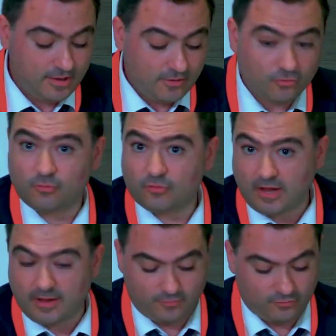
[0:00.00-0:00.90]
So
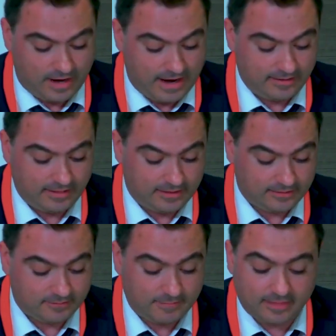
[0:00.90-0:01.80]
Cyprus,
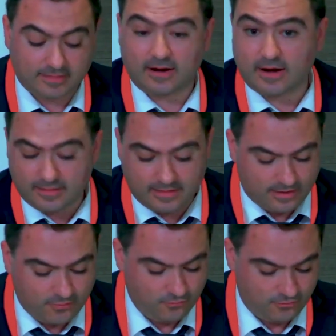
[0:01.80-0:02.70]
Ireland, Malta are
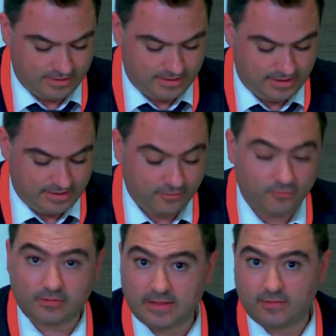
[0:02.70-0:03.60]
now the
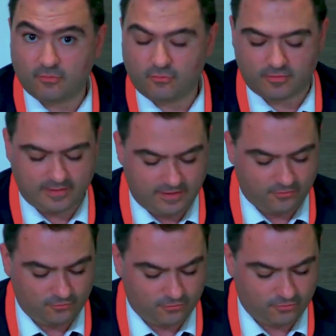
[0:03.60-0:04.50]
only EU
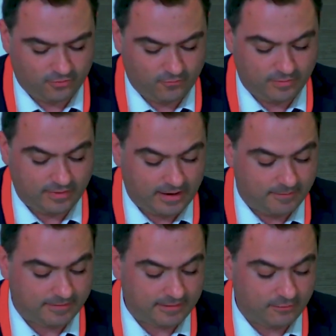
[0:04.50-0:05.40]
jurisdictions with a
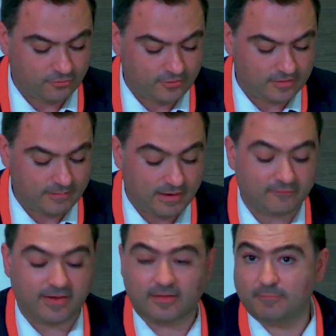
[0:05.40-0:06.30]
company law system
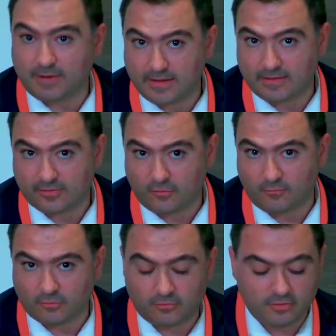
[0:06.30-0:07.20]
affected by English
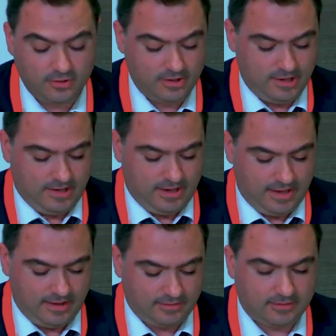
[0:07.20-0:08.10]
common law.
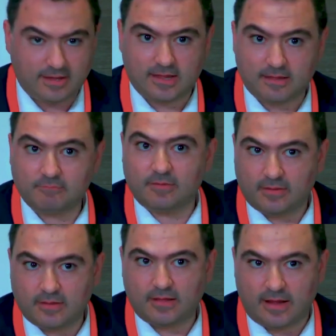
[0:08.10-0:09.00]
And
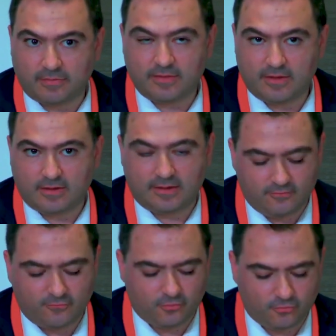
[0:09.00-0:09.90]
I think in
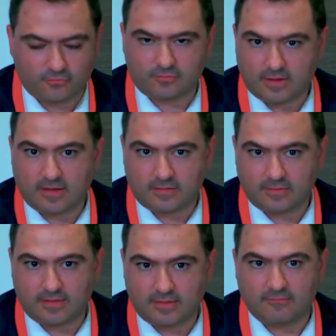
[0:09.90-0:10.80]
future,
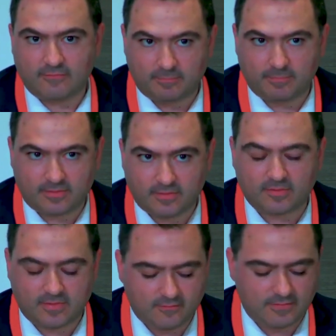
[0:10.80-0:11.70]
the developments in
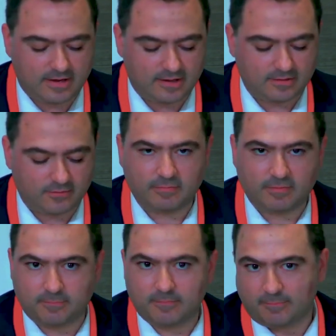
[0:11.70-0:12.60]
this area will be
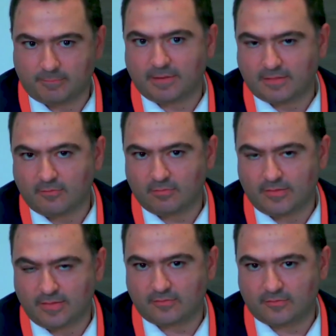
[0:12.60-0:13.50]

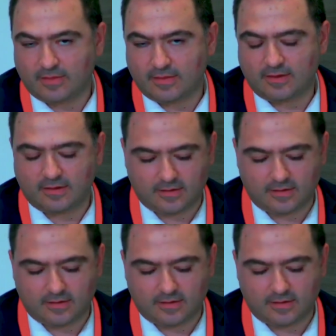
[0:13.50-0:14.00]
particularly interesting.